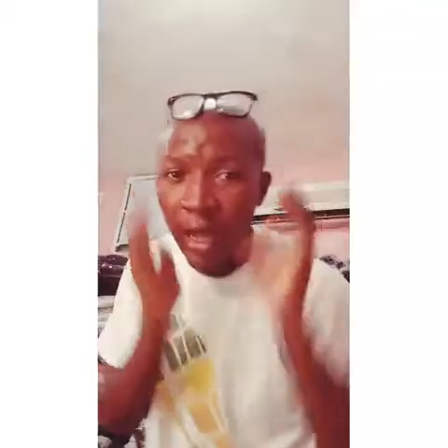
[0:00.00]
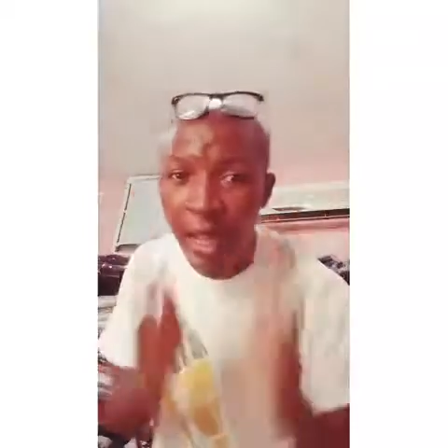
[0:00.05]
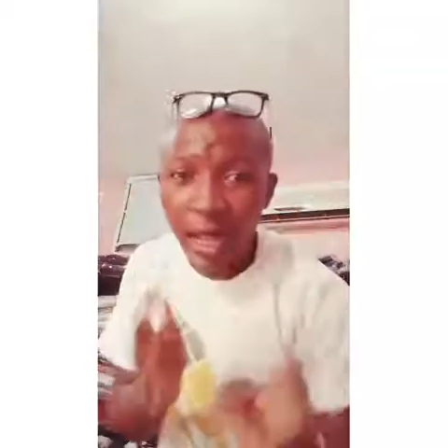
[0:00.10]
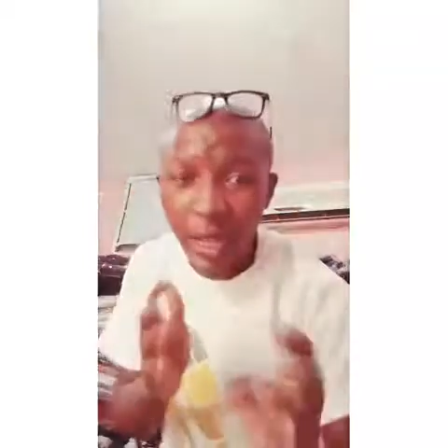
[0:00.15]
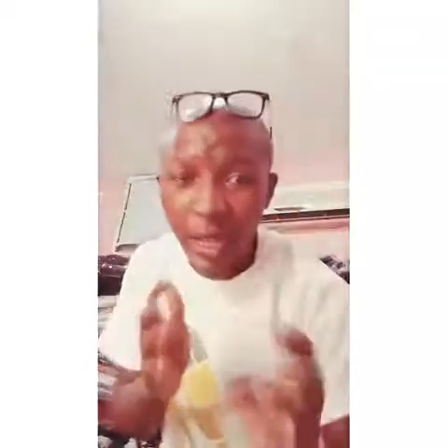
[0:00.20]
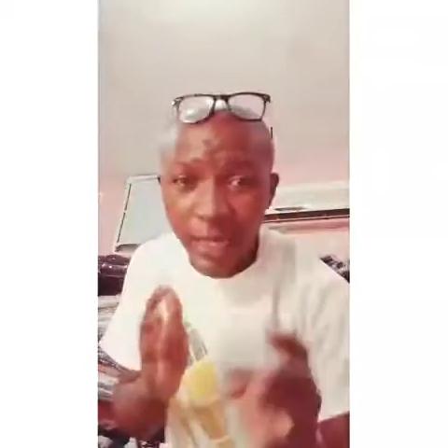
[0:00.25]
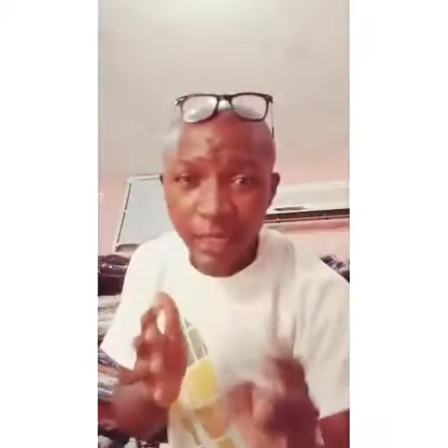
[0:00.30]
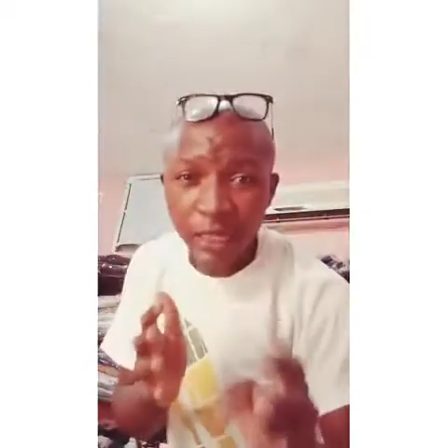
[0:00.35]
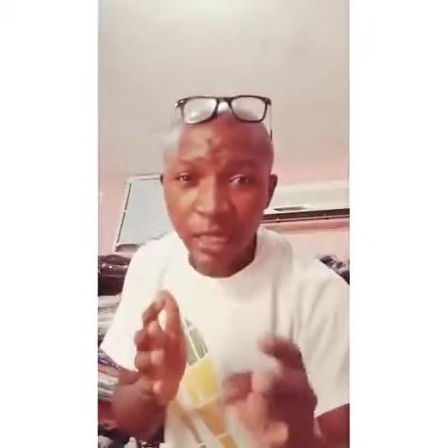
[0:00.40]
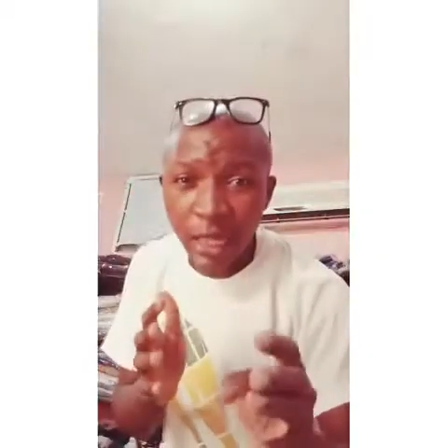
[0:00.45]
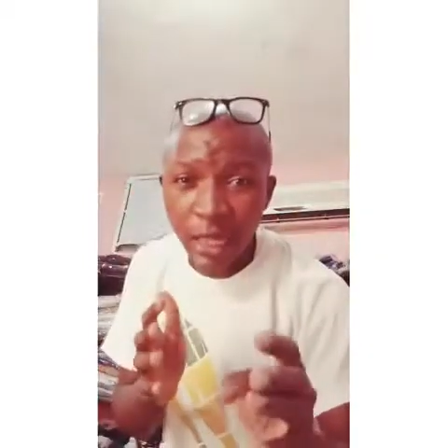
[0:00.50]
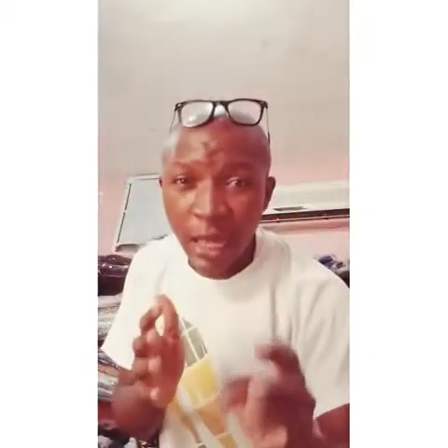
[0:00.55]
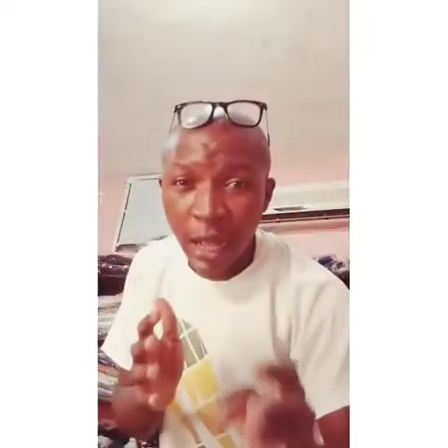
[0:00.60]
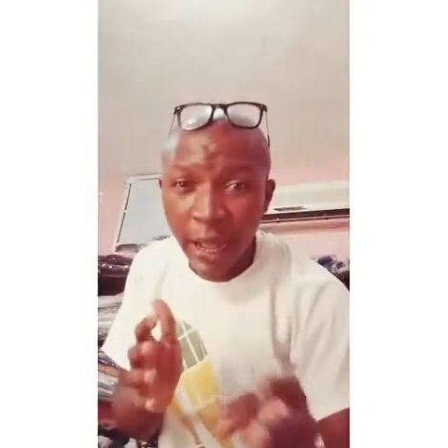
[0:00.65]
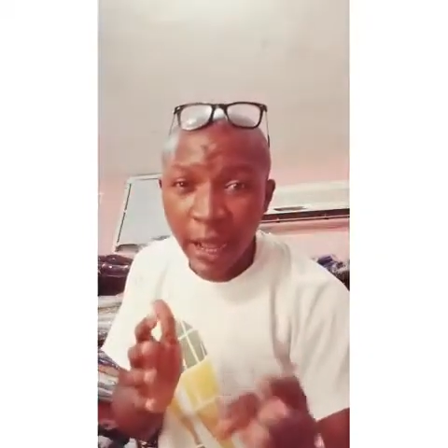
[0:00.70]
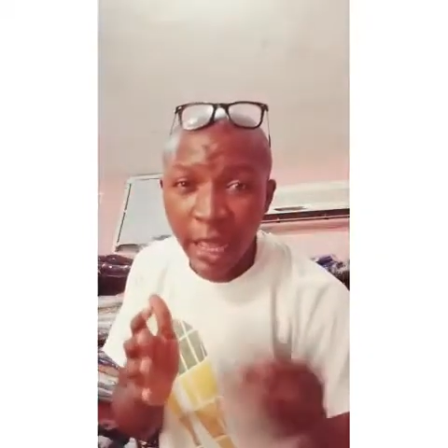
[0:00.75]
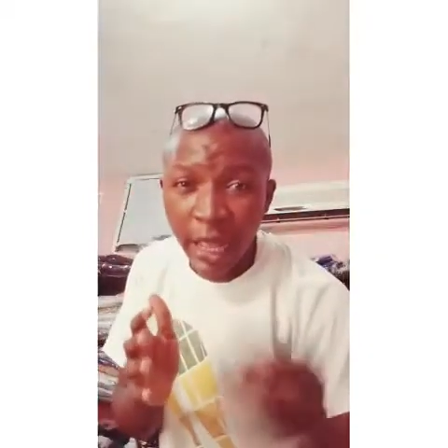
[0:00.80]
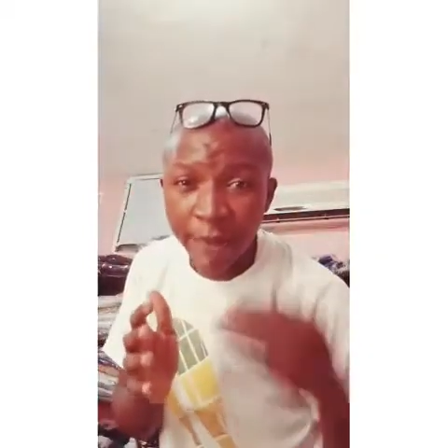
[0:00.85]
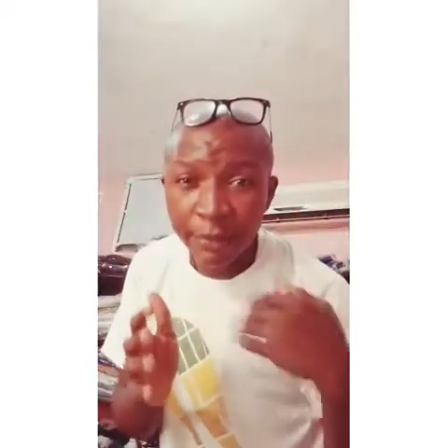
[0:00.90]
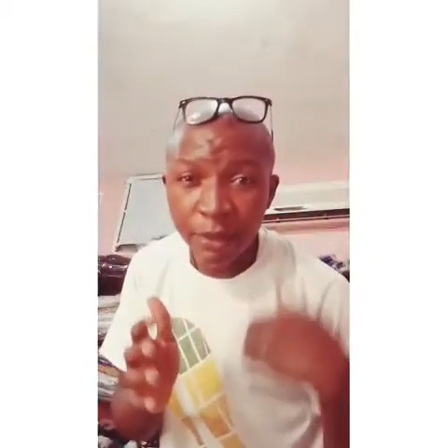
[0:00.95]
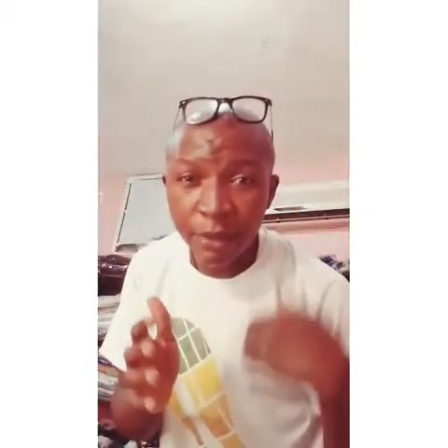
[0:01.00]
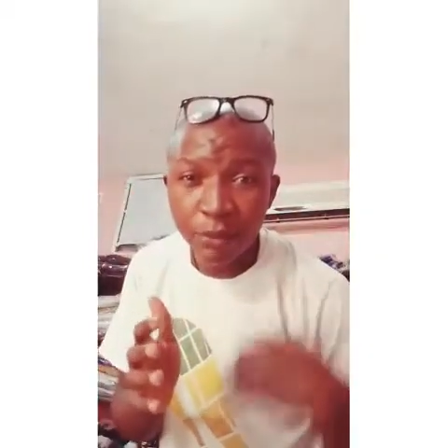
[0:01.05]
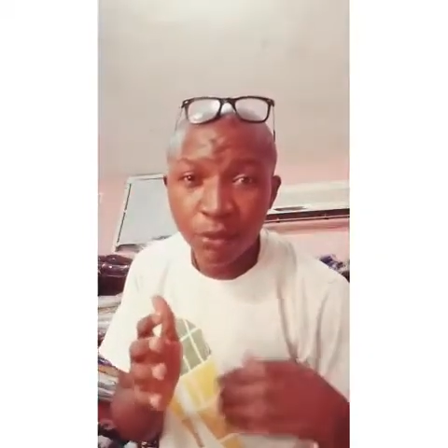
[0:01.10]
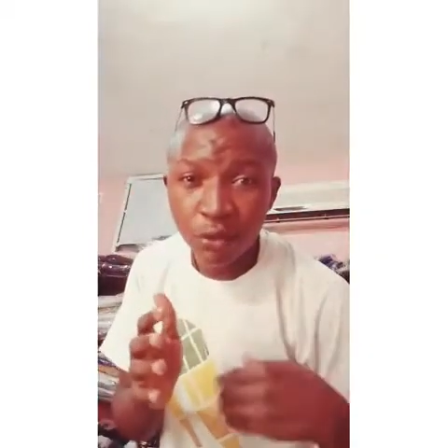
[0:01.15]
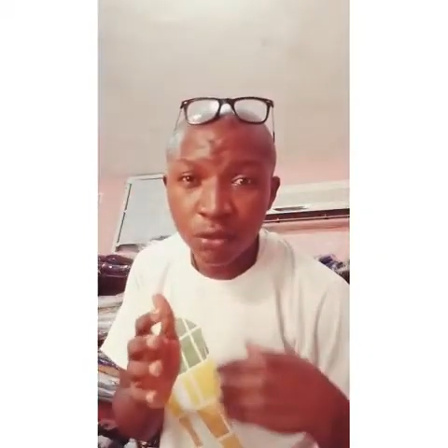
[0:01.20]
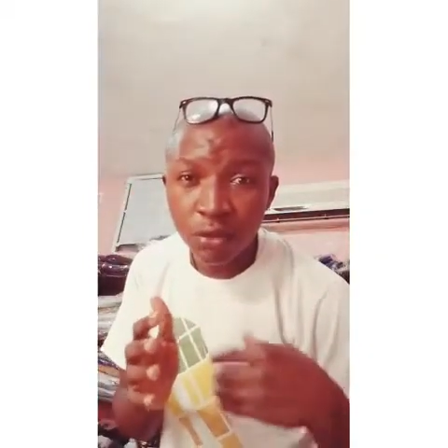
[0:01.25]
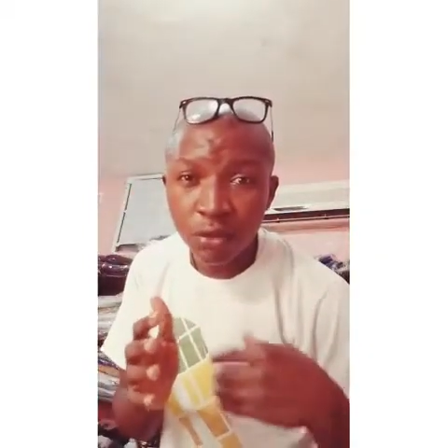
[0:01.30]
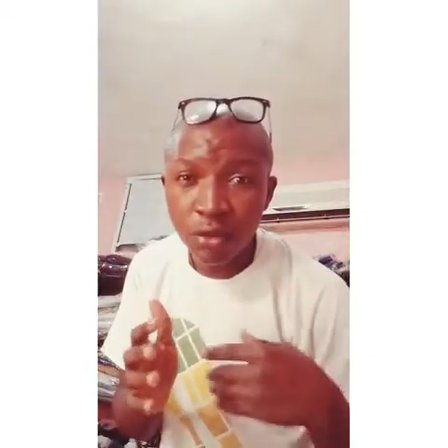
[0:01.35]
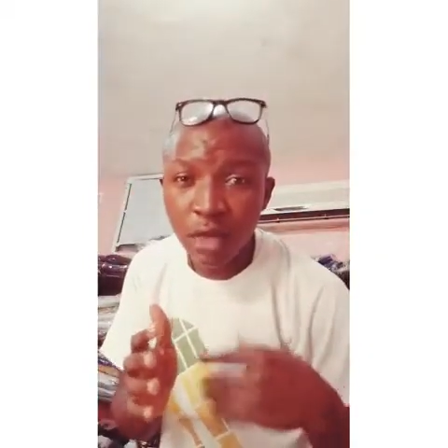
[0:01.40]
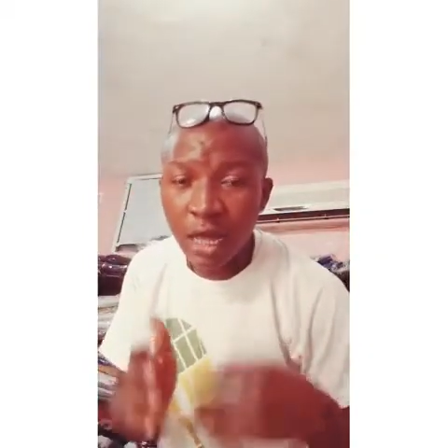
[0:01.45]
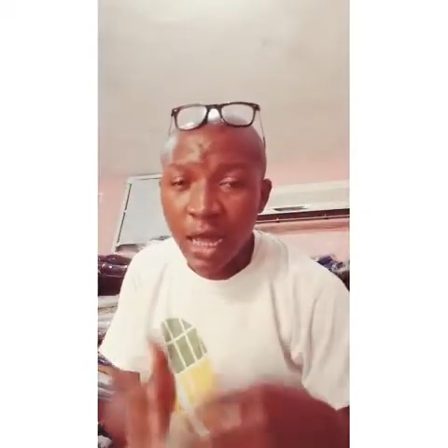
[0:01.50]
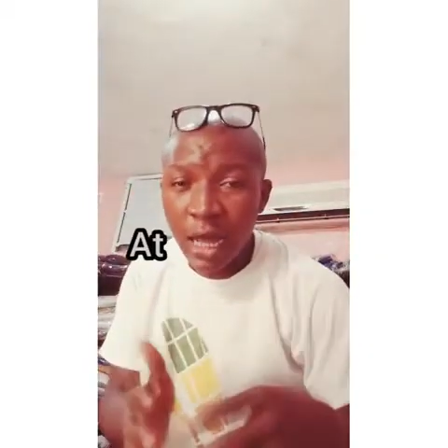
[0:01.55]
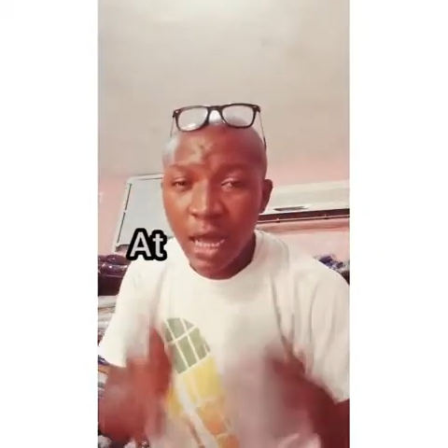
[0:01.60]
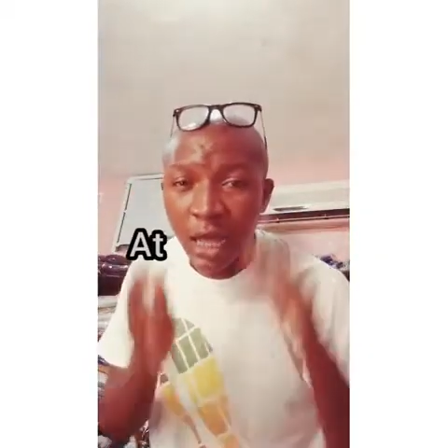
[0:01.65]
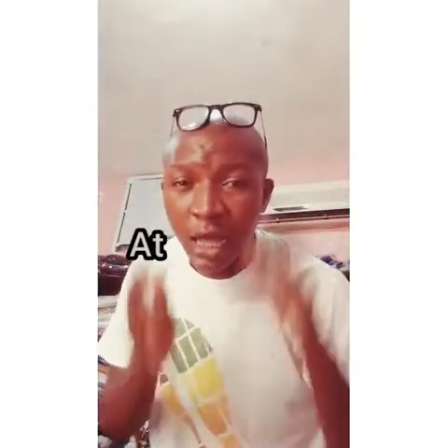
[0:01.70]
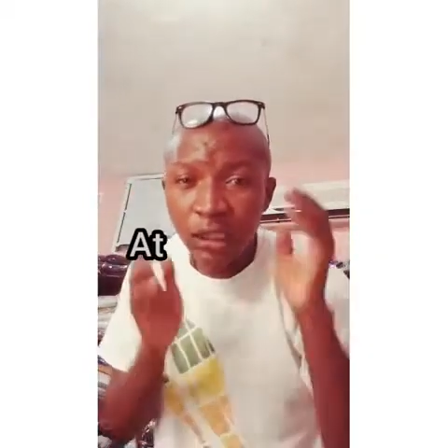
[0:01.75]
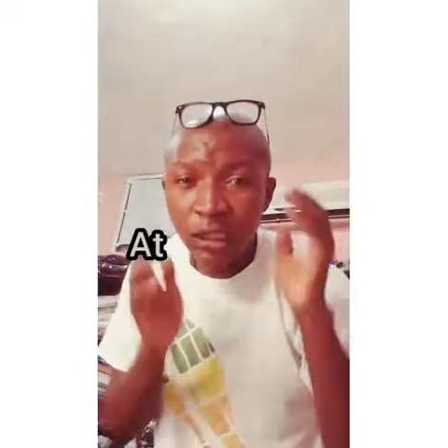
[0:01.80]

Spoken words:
Hi, I am Ibukun.